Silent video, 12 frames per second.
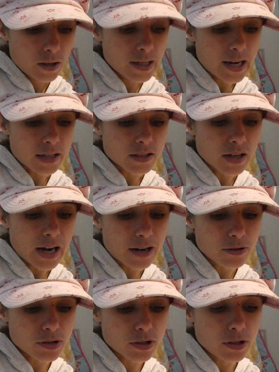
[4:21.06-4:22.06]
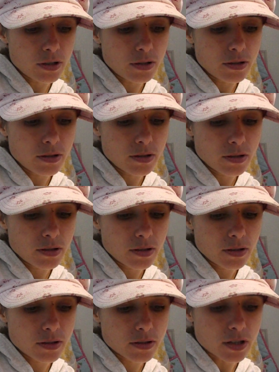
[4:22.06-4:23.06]
yeah, so how do you,
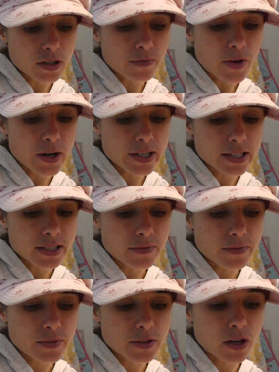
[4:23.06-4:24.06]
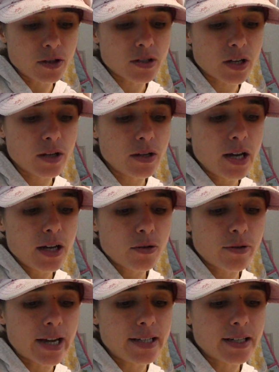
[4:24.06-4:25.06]
so dividing, so
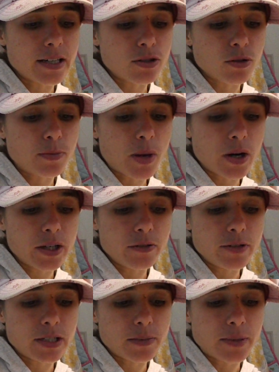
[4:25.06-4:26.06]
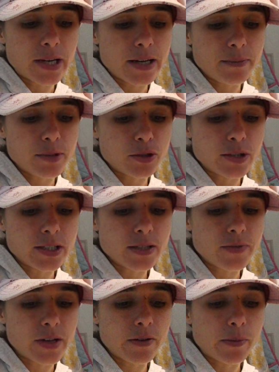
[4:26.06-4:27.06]
creating a sort of binary split between
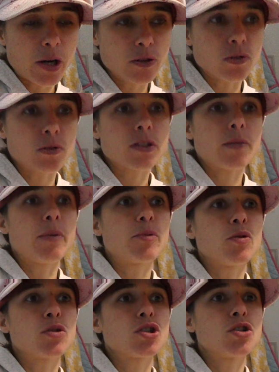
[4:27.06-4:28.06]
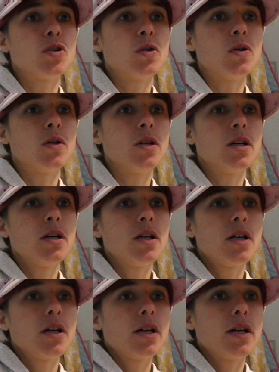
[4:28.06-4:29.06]
severe and mild autism, I'm not sure,
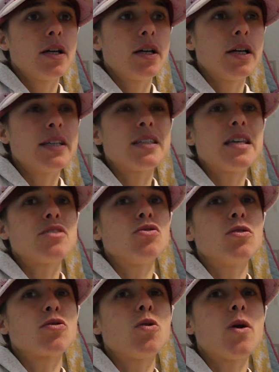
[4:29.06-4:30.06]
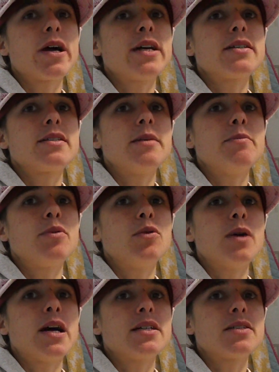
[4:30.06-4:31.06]
it's not quite as
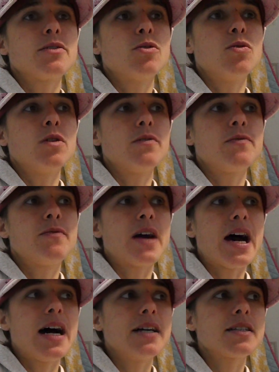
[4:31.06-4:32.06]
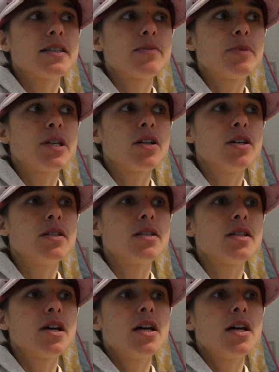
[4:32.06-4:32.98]
simple as all of that, because